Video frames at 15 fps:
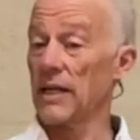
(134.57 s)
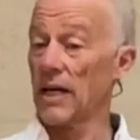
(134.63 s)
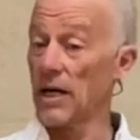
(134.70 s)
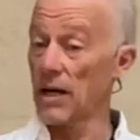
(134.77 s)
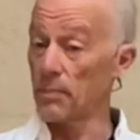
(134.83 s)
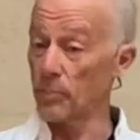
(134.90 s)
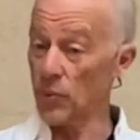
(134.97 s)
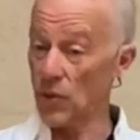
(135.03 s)

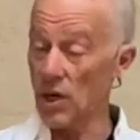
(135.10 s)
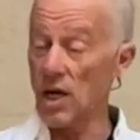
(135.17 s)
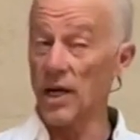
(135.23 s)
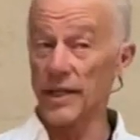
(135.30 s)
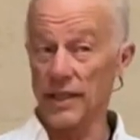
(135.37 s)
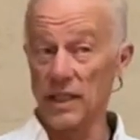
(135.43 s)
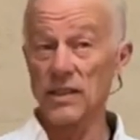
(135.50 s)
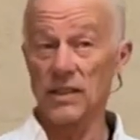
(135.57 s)
our
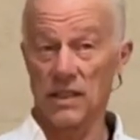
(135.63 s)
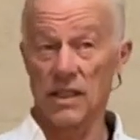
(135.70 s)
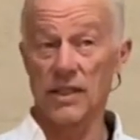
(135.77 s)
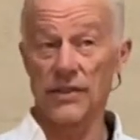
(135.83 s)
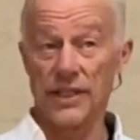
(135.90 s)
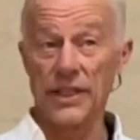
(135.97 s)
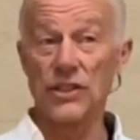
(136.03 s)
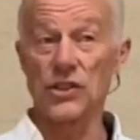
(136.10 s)
prana,
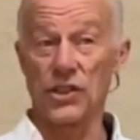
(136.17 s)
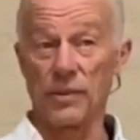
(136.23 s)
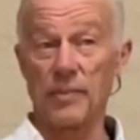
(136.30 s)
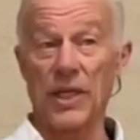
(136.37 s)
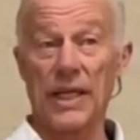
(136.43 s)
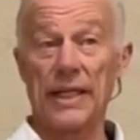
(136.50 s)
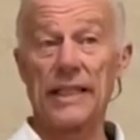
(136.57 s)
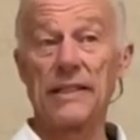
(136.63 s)
our energy
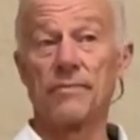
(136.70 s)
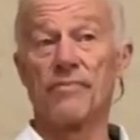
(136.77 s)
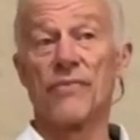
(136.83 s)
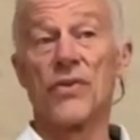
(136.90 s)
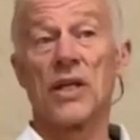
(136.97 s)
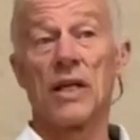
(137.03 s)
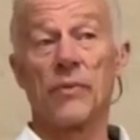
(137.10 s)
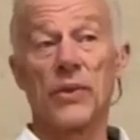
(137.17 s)
body,
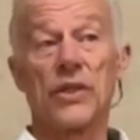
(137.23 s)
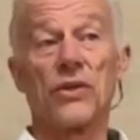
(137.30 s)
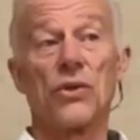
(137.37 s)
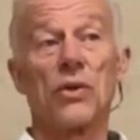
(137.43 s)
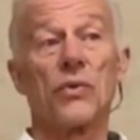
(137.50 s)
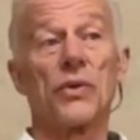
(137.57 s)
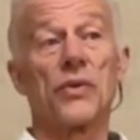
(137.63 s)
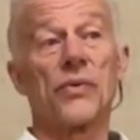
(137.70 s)
and we can
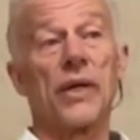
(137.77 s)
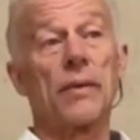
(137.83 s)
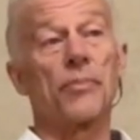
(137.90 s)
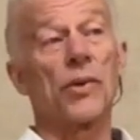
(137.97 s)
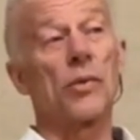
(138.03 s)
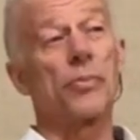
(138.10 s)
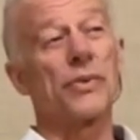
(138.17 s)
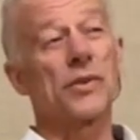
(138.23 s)
do it with great
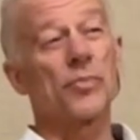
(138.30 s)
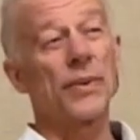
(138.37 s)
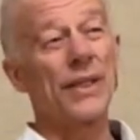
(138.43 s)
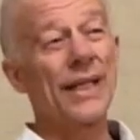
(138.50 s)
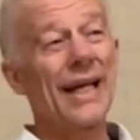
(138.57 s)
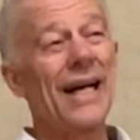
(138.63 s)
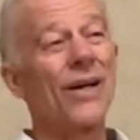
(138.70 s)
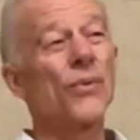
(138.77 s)
purpose. But
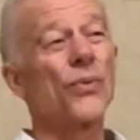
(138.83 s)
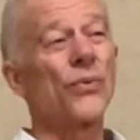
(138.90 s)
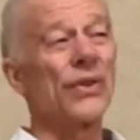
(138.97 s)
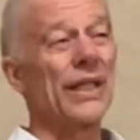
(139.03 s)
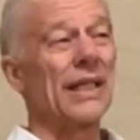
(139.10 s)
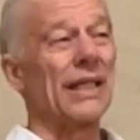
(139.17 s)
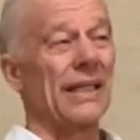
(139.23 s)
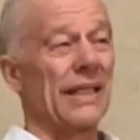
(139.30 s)
now,
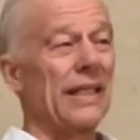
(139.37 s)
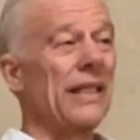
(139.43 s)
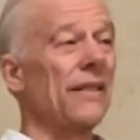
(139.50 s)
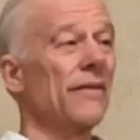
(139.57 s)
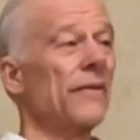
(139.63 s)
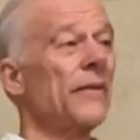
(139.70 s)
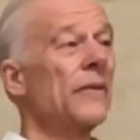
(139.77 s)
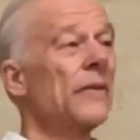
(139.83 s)
really,
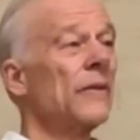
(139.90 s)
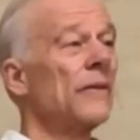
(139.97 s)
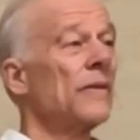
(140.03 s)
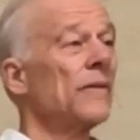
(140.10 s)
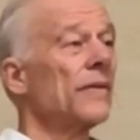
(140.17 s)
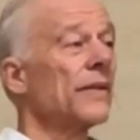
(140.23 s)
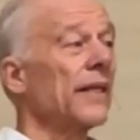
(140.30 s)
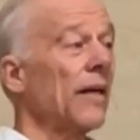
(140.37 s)

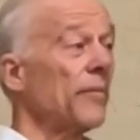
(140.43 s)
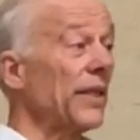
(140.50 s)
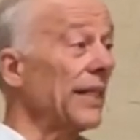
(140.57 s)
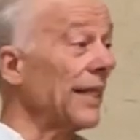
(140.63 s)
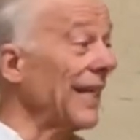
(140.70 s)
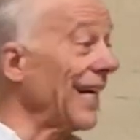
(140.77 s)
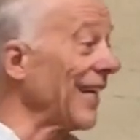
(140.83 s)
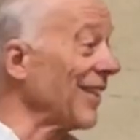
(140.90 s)
coming
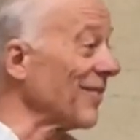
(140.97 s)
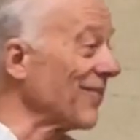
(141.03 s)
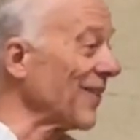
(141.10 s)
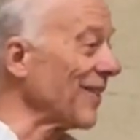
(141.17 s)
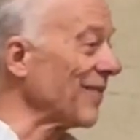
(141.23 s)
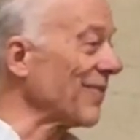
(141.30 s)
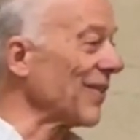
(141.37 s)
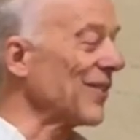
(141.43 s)
together for
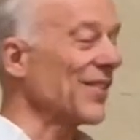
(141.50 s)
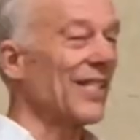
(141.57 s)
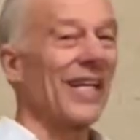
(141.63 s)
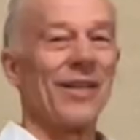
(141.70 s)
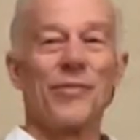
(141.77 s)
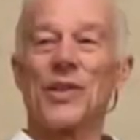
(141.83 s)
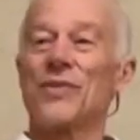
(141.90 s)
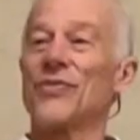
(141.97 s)
the first
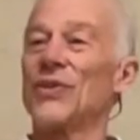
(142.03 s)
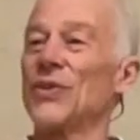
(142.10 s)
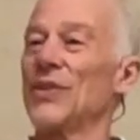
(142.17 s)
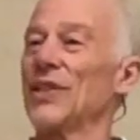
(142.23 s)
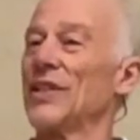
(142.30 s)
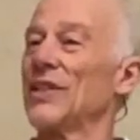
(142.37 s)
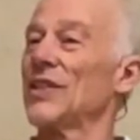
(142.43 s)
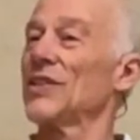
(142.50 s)
time in a few
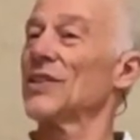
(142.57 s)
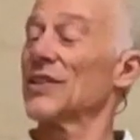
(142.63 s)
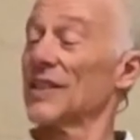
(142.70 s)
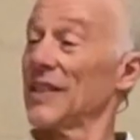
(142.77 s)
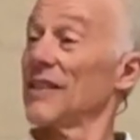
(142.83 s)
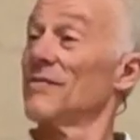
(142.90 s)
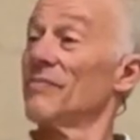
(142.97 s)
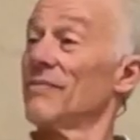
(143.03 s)
years,
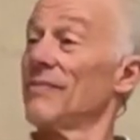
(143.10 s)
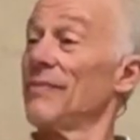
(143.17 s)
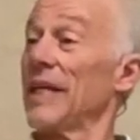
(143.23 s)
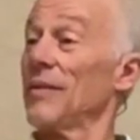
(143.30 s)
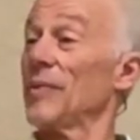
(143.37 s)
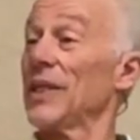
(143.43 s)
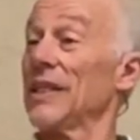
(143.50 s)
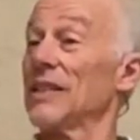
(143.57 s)
and
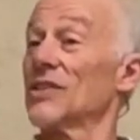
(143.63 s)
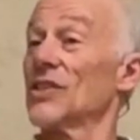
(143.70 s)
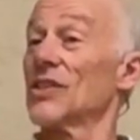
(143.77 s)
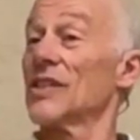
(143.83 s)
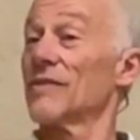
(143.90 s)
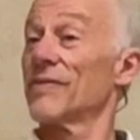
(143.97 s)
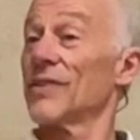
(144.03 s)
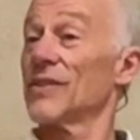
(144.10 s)
maybe this is
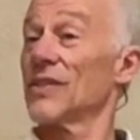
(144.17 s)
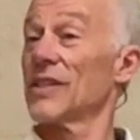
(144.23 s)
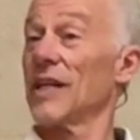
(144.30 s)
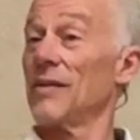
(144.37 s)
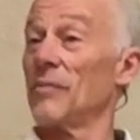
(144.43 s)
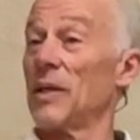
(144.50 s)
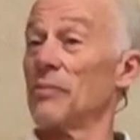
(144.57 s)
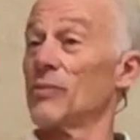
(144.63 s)
the first
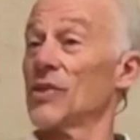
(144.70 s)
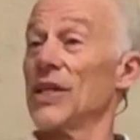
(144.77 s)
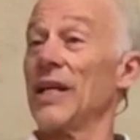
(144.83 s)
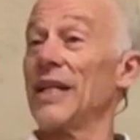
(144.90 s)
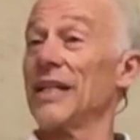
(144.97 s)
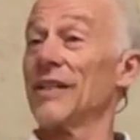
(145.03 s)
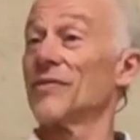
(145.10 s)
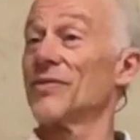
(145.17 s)
time I'm
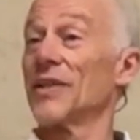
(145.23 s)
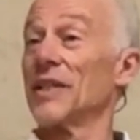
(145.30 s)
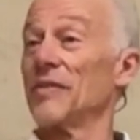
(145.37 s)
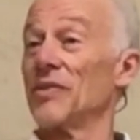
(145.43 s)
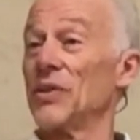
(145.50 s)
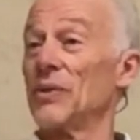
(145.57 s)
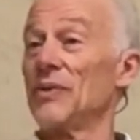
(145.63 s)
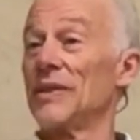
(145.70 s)
standing in front
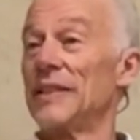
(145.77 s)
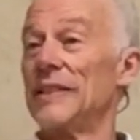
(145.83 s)
of you,